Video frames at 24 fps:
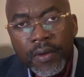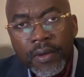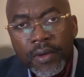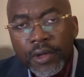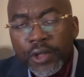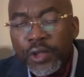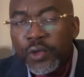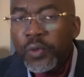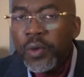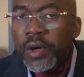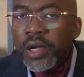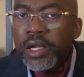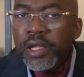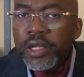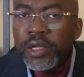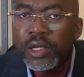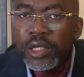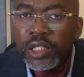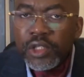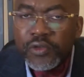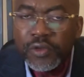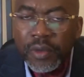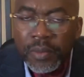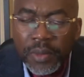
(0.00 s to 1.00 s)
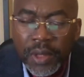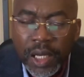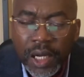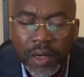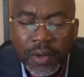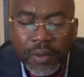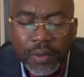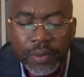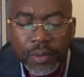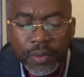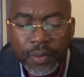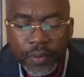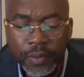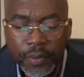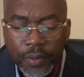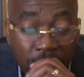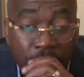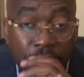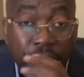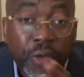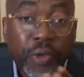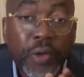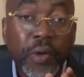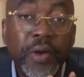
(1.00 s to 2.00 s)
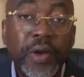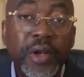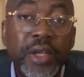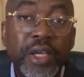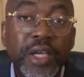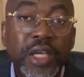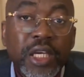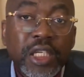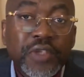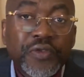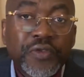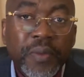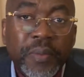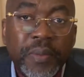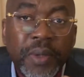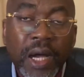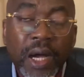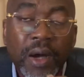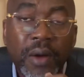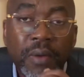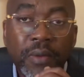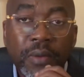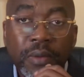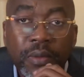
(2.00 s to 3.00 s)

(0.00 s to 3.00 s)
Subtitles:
20 years from now, 30 years from now,